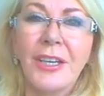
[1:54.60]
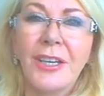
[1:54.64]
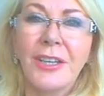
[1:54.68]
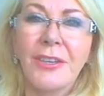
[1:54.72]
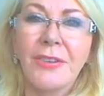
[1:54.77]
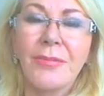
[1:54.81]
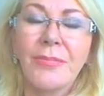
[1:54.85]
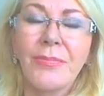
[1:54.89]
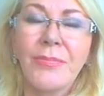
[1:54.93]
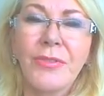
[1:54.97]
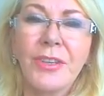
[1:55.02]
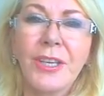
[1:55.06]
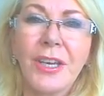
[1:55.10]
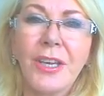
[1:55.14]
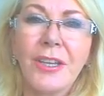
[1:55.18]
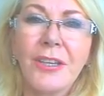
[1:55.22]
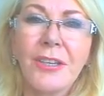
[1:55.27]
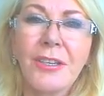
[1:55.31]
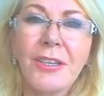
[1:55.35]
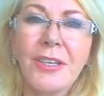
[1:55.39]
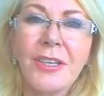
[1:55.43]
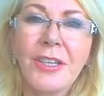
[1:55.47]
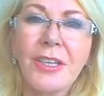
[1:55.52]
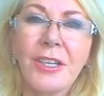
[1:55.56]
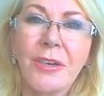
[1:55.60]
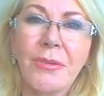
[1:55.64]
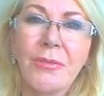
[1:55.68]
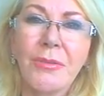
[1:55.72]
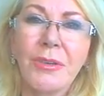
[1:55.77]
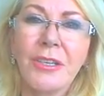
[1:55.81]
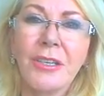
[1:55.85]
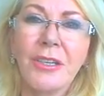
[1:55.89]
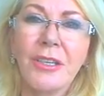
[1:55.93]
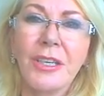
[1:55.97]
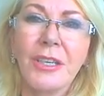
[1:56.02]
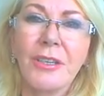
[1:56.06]
Now, the other thing that I
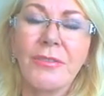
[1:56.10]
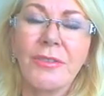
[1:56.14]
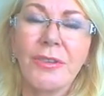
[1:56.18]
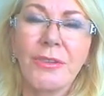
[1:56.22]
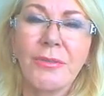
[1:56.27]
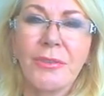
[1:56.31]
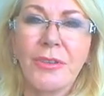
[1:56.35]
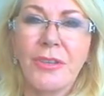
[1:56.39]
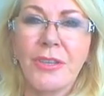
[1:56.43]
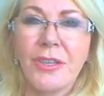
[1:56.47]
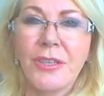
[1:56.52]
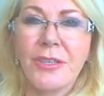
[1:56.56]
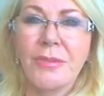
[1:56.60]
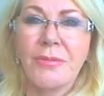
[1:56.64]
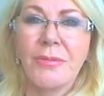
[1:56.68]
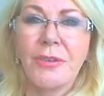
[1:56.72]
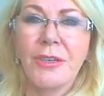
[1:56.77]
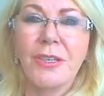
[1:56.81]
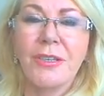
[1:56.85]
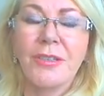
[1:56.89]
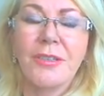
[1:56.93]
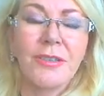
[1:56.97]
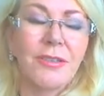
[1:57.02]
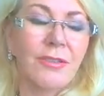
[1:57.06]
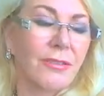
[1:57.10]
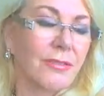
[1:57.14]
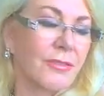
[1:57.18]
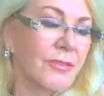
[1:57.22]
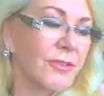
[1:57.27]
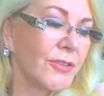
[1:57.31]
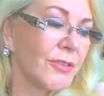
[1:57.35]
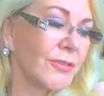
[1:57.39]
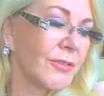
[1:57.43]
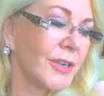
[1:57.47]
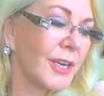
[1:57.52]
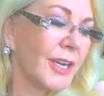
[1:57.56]
want to leave you with this week is you
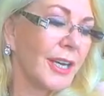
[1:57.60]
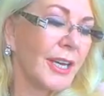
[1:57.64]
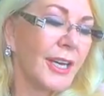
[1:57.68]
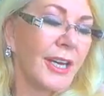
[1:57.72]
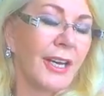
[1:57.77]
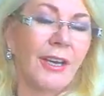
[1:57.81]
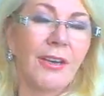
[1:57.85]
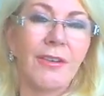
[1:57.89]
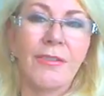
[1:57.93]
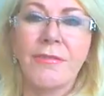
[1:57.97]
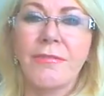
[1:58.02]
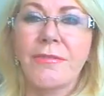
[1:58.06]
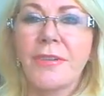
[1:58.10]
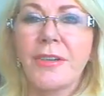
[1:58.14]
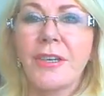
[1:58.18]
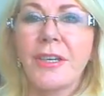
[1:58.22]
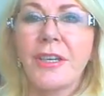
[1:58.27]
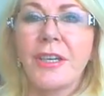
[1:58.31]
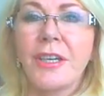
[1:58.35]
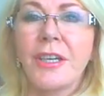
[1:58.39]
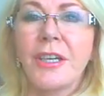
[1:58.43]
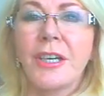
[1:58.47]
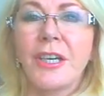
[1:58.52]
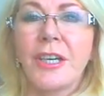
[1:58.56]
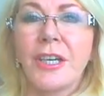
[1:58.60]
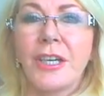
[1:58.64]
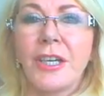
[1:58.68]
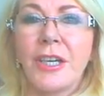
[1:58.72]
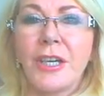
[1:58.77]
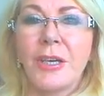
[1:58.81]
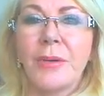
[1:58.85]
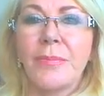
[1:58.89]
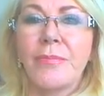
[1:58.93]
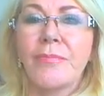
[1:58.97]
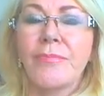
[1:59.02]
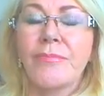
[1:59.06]
do have
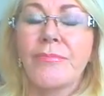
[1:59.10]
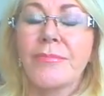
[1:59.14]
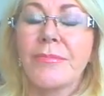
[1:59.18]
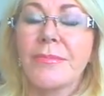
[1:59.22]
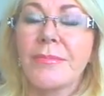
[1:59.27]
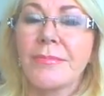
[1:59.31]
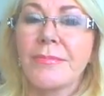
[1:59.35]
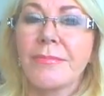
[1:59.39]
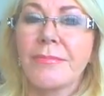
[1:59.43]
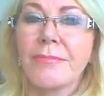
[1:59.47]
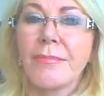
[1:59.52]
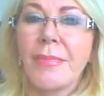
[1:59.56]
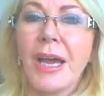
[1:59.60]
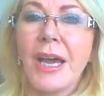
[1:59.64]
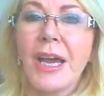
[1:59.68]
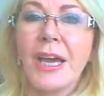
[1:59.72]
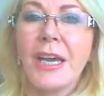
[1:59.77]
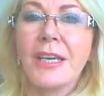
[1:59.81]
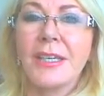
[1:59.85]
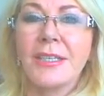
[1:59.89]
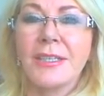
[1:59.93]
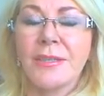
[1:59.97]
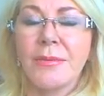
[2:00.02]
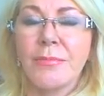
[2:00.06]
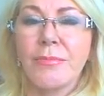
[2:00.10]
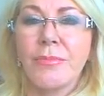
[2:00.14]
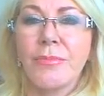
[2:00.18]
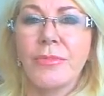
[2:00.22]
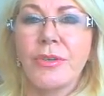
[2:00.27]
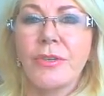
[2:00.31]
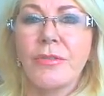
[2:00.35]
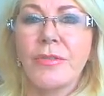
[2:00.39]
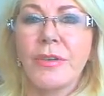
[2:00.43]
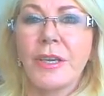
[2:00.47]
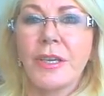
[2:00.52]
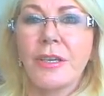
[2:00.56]
Mars
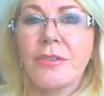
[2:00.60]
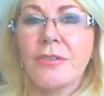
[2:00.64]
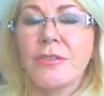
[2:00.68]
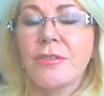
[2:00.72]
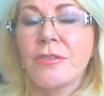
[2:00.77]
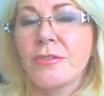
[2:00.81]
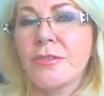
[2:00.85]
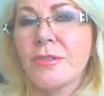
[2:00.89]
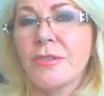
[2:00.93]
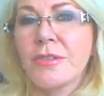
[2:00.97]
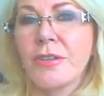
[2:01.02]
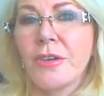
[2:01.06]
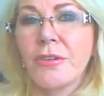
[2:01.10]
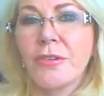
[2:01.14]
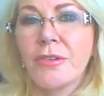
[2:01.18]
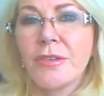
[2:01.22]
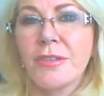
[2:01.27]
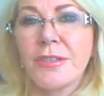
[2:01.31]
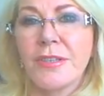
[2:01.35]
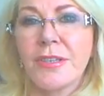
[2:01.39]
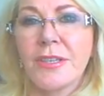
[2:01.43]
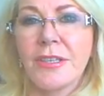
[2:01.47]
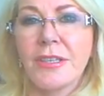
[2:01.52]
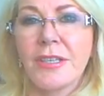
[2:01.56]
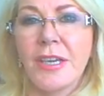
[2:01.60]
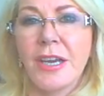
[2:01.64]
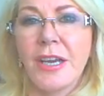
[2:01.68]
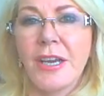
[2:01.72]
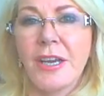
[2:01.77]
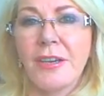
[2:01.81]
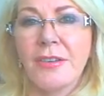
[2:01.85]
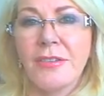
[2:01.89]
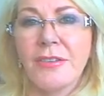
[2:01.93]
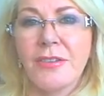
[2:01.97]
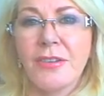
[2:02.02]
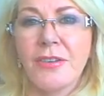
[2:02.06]
moving into your solar sixth
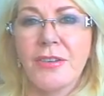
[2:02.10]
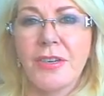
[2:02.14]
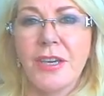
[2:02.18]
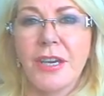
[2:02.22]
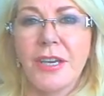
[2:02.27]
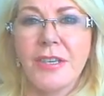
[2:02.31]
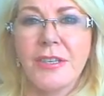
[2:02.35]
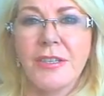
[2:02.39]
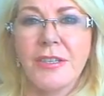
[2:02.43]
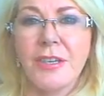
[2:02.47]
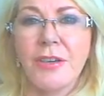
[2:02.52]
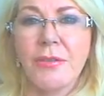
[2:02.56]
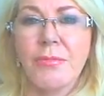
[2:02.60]
house, okay?